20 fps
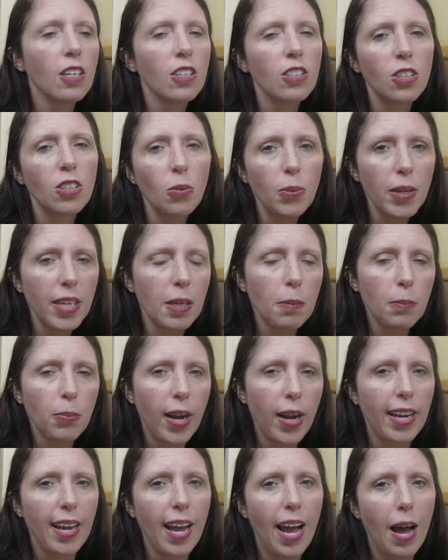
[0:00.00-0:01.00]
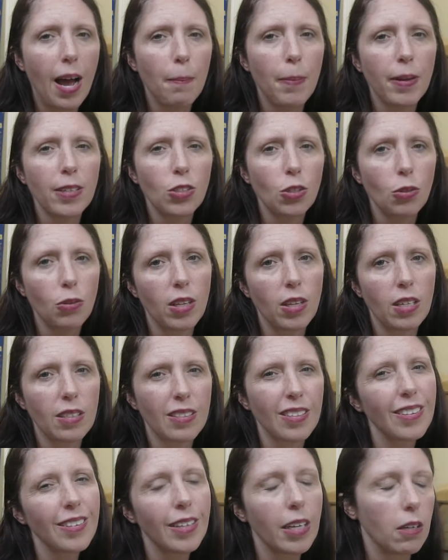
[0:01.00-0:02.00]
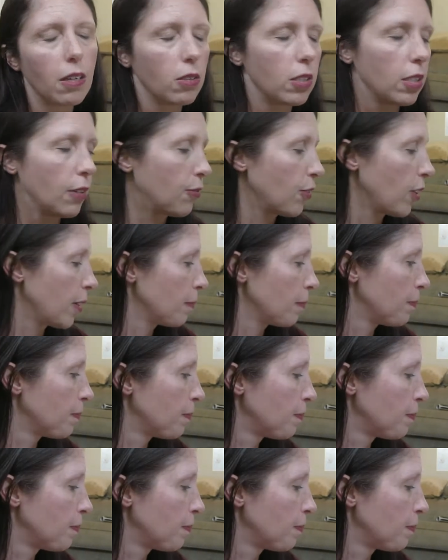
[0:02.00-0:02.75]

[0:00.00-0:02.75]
So we can break it up and do things a little different.